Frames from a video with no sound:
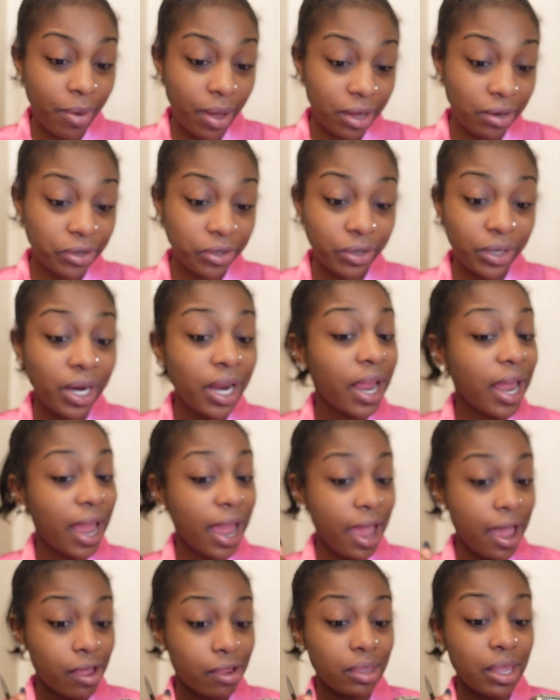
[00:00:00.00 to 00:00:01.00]
powder
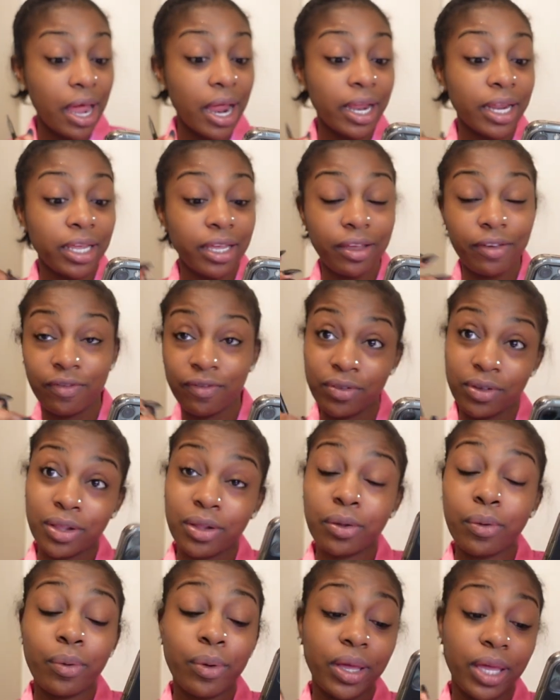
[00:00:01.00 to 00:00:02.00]
outline and
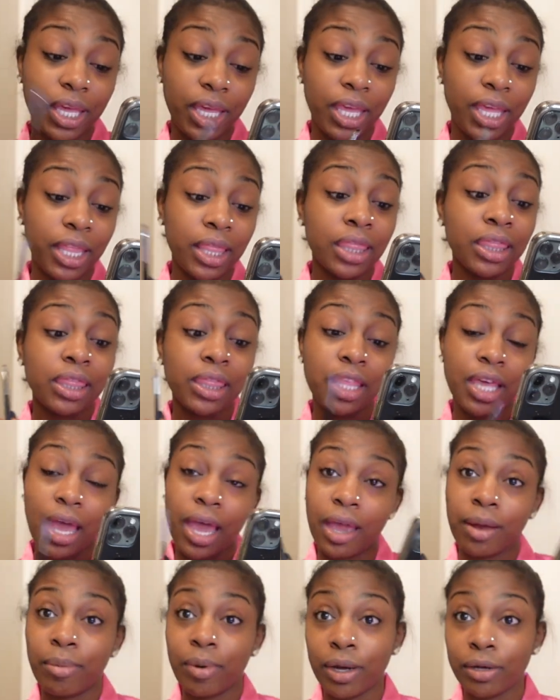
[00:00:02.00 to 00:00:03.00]
fill in the
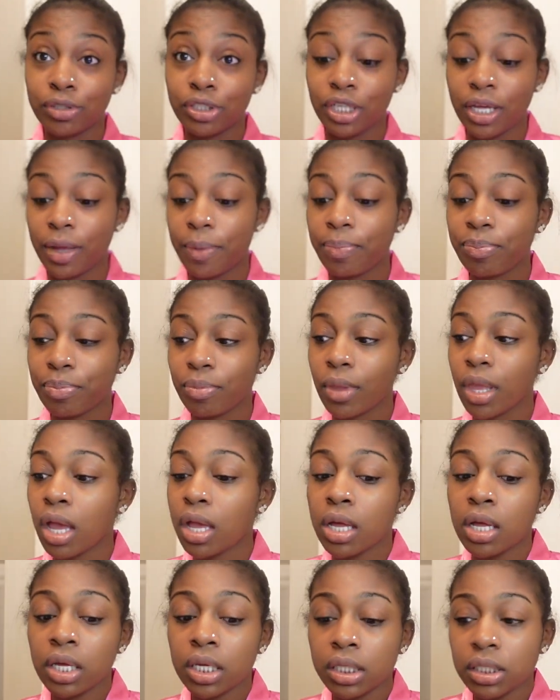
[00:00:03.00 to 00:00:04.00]
eyebrow shape.
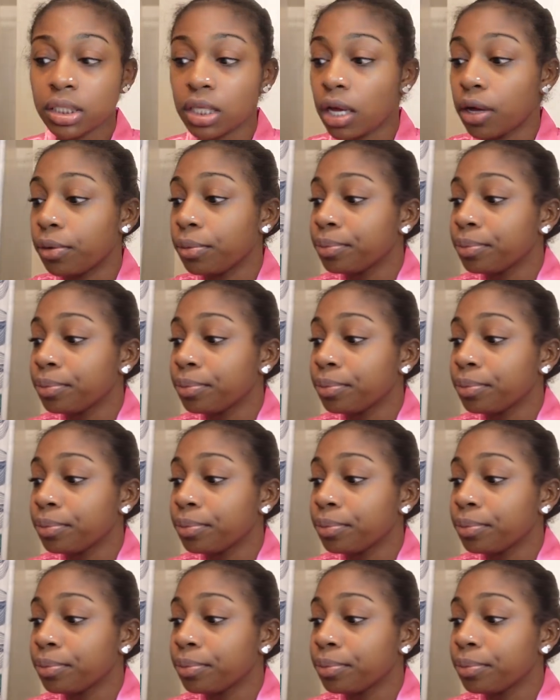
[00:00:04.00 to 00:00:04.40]
So